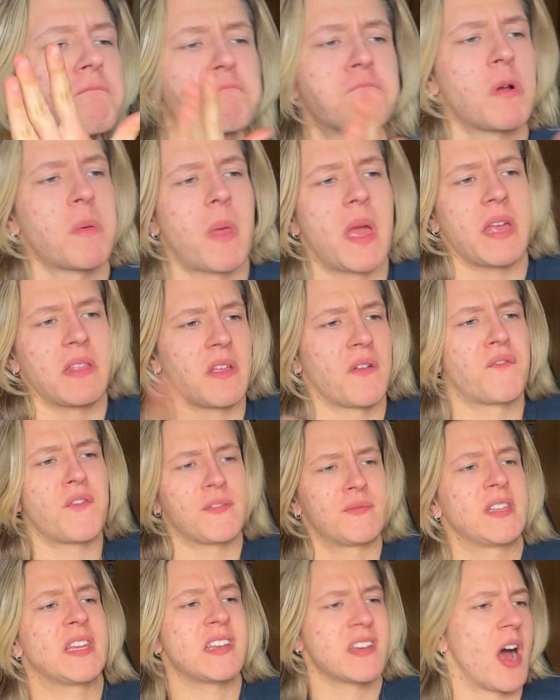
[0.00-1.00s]
from like the
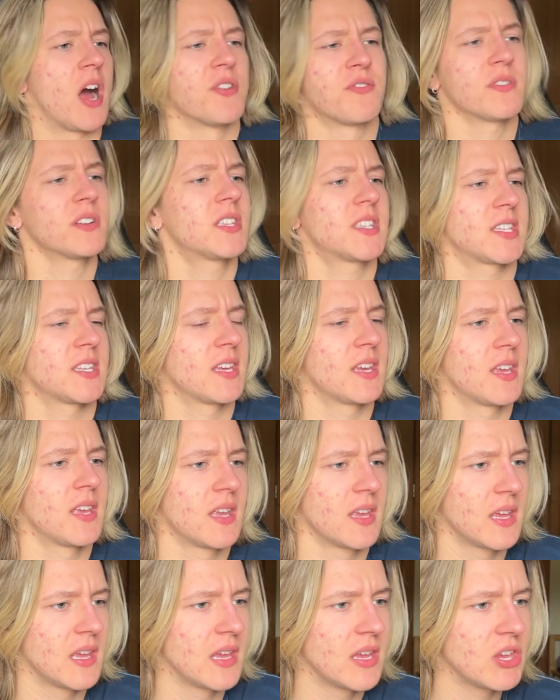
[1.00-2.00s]
1500s?
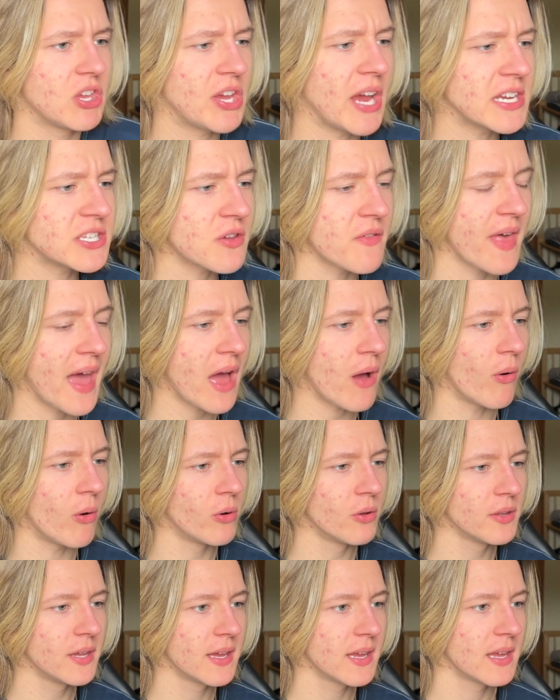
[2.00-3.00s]
You guys are that
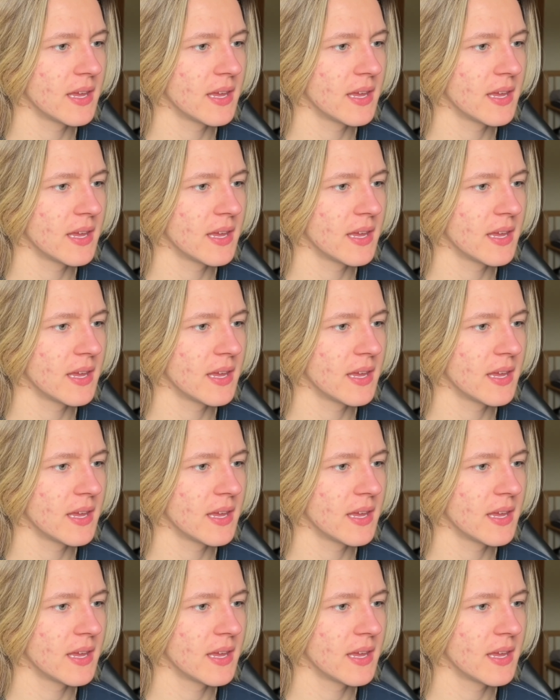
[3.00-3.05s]
old?